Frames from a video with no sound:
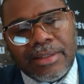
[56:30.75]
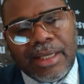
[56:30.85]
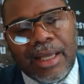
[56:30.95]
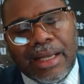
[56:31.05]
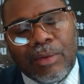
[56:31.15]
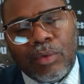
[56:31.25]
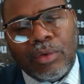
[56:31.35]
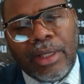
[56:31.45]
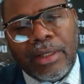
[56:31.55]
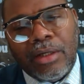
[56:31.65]
Say, God, I
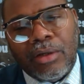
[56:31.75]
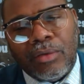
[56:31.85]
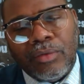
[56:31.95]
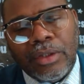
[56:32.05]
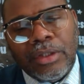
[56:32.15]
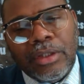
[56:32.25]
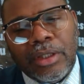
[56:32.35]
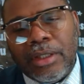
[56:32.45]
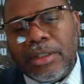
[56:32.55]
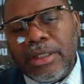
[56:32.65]
won't let go
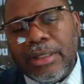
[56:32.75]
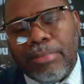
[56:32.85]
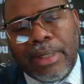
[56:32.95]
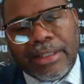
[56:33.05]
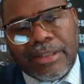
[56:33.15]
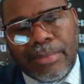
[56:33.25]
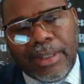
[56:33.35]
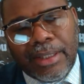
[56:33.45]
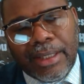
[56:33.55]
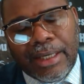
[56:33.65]
until you bless
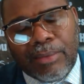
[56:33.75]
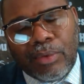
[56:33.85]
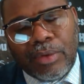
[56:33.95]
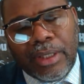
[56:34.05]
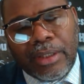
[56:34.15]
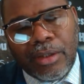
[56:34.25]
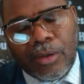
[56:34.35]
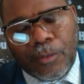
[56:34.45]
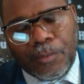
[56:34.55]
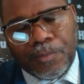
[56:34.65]
me. God, I won't let
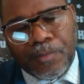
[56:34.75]
go